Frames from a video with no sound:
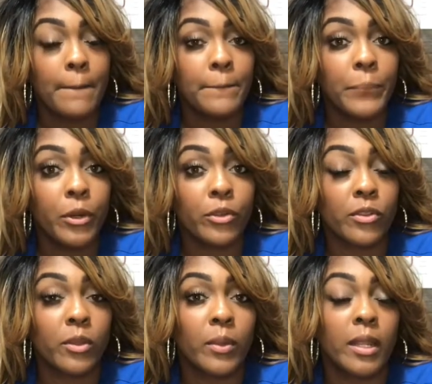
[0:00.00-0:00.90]
personally,
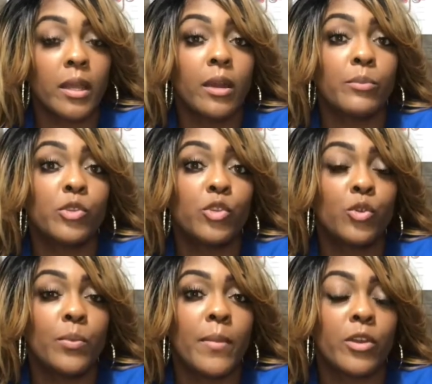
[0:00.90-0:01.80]
when it comes to
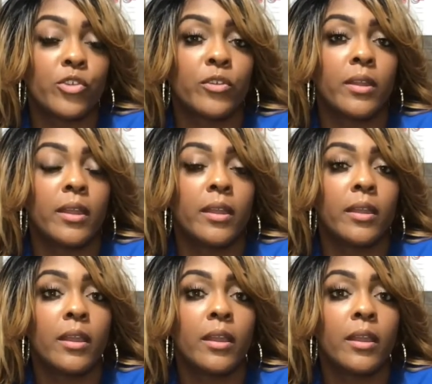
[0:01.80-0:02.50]
measuring